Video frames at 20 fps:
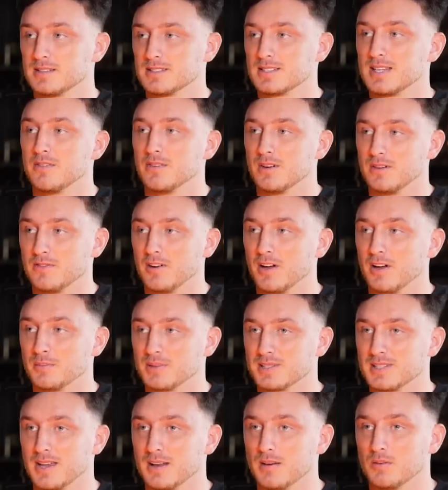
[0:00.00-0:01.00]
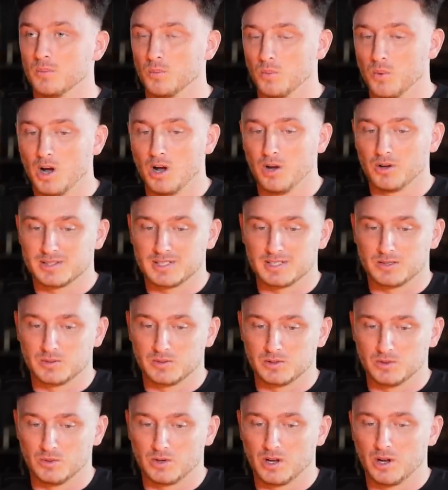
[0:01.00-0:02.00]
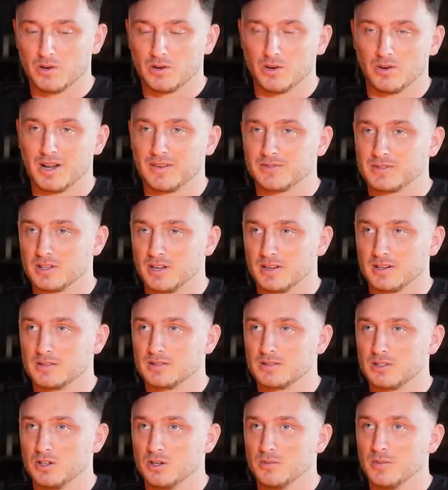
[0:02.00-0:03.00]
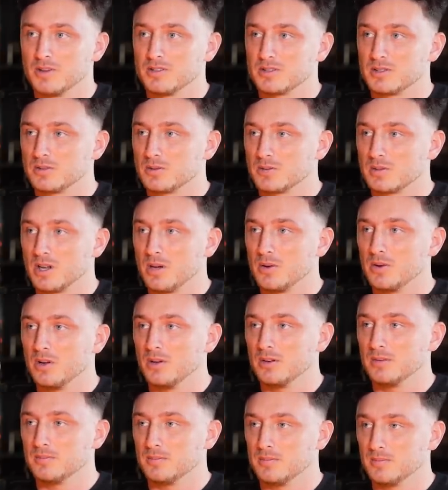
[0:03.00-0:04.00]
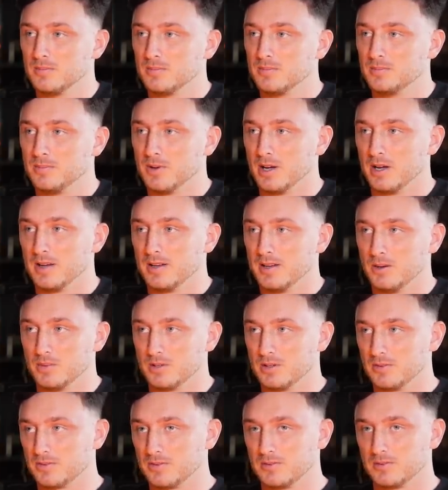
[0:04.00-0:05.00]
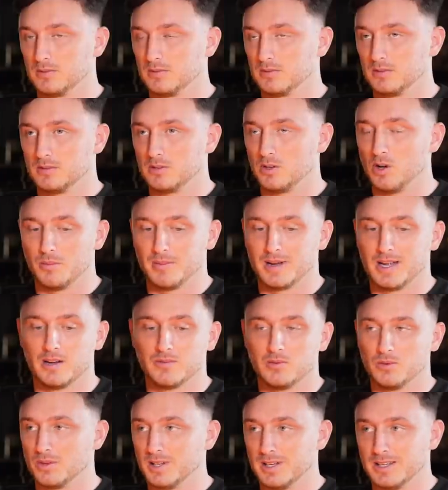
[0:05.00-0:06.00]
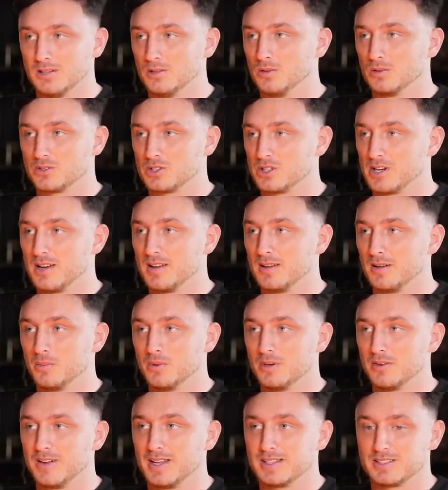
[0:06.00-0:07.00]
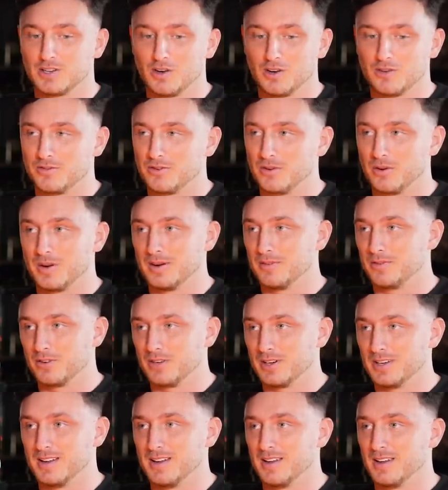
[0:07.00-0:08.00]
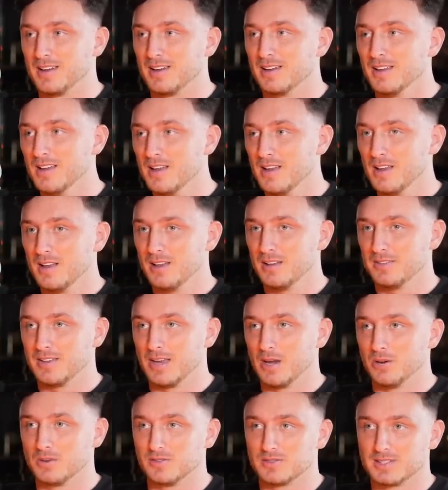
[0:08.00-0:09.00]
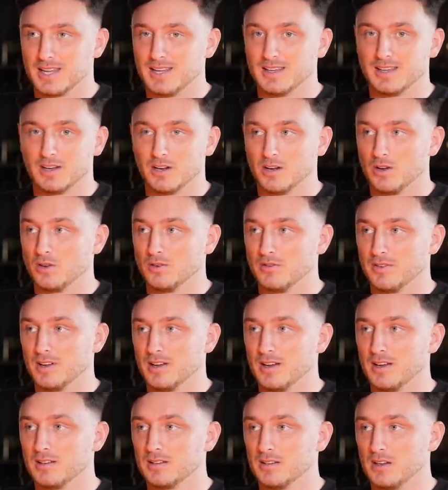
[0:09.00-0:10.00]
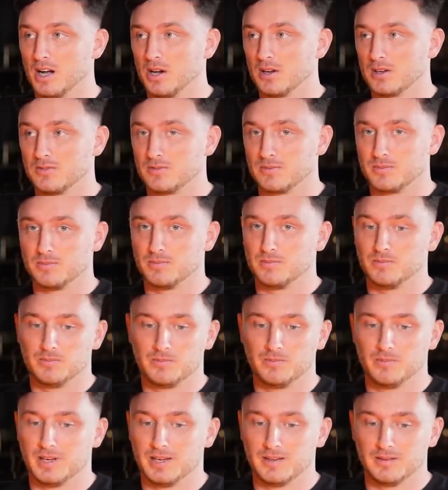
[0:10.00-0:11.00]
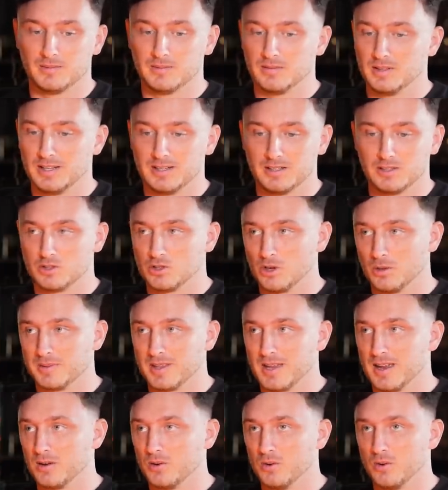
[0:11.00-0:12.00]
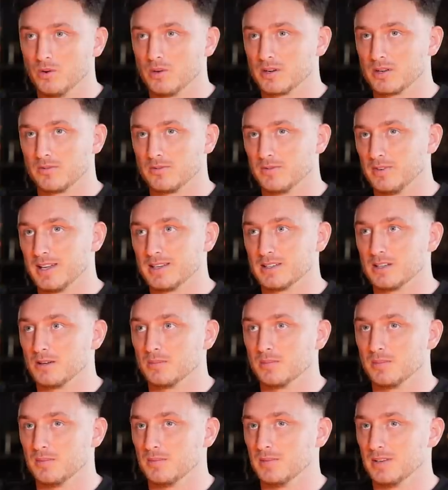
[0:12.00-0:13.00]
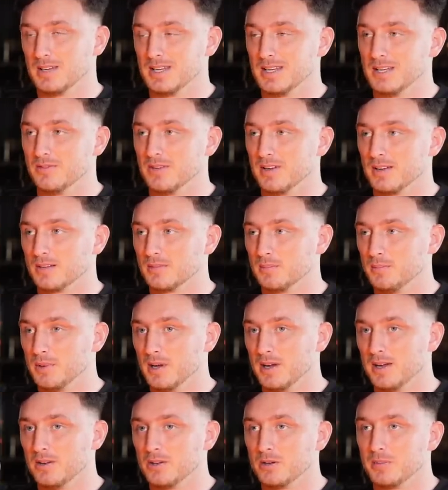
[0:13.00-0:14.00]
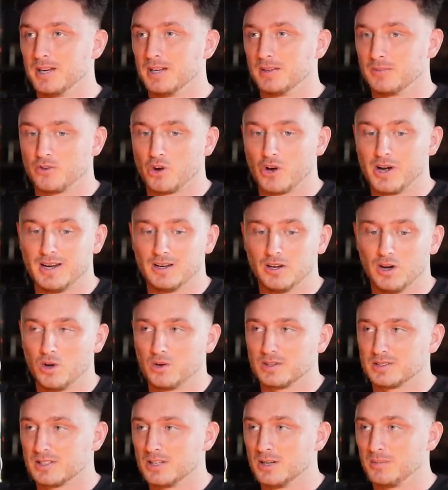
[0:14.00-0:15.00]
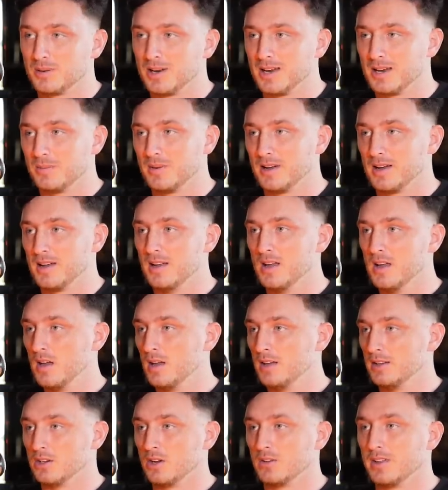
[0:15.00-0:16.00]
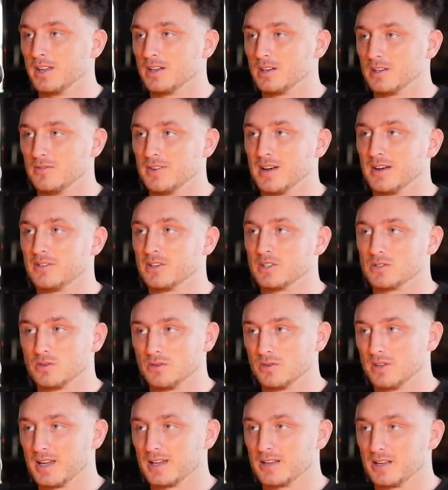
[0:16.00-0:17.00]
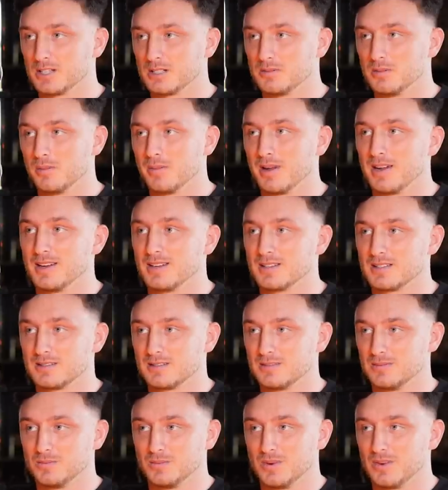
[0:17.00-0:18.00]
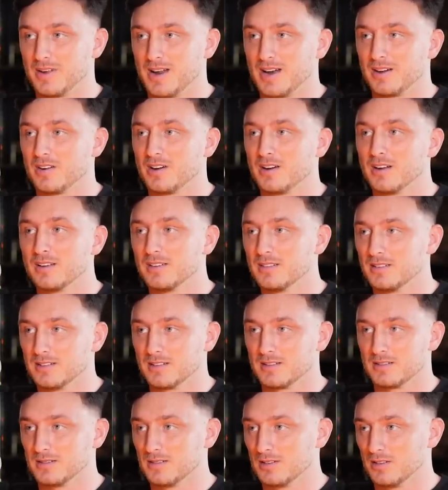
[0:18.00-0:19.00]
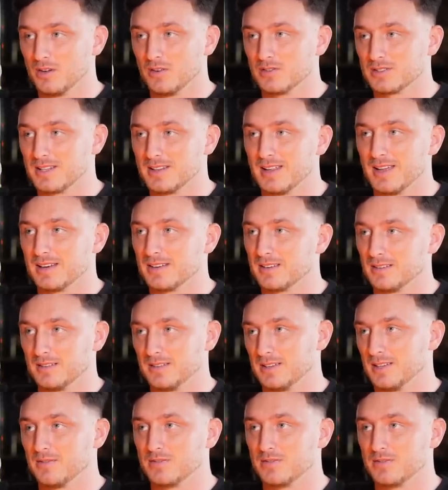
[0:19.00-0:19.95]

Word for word: anyway. Seventy five percent, whilst this was all going on after like two months. This was going on. Okay, but it would have got me out of all the legal shit. I would yeah. have had to go through it for a year. Yeah, yeah, yeah. They would have taken it over. Yeah. I'd have been in a job there, or I'd have ended up leaving. But it would have been a great long term play where you know they could have leveraged all their customer base with Hera, mm-hmm. and obviously they had the